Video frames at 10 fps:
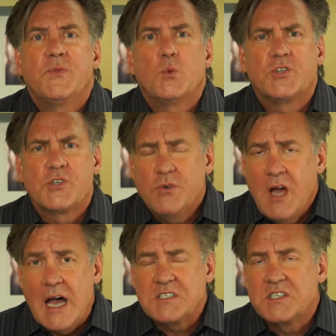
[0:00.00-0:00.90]
Well,
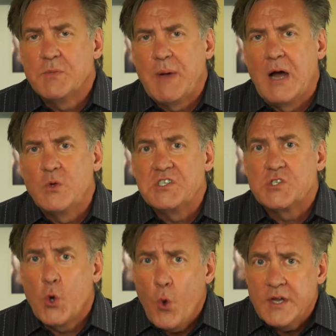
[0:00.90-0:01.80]
trust is about
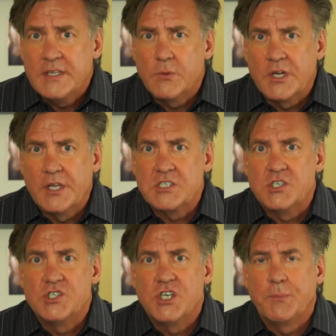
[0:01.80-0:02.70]
restoring the
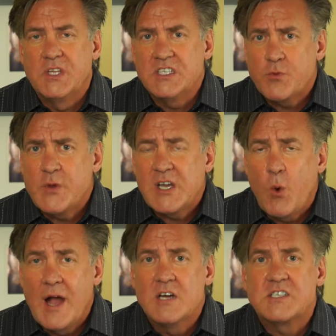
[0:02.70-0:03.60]
relationship. This
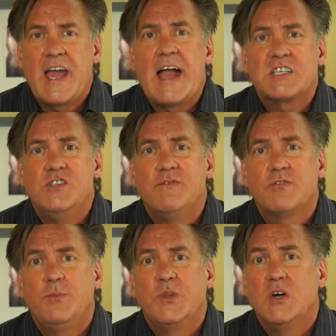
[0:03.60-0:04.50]
requires
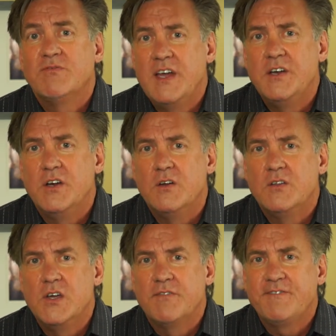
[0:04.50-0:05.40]
action from the
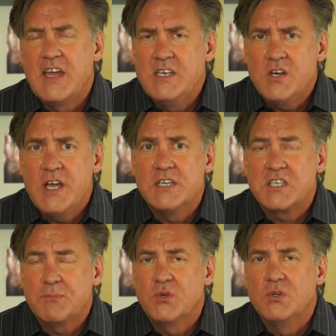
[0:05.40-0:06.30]
offender. The offender
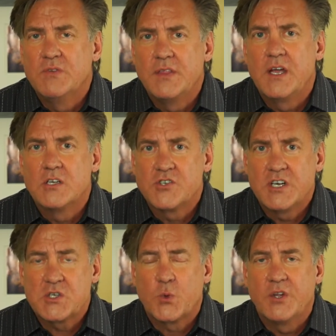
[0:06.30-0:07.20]
has to prove that they are
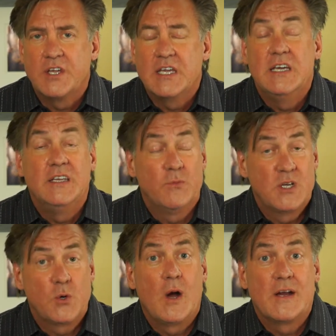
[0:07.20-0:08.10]
trustworthy, and it
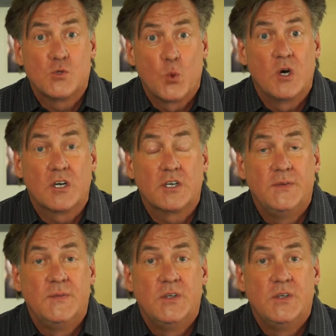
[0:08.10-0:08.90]
requires work.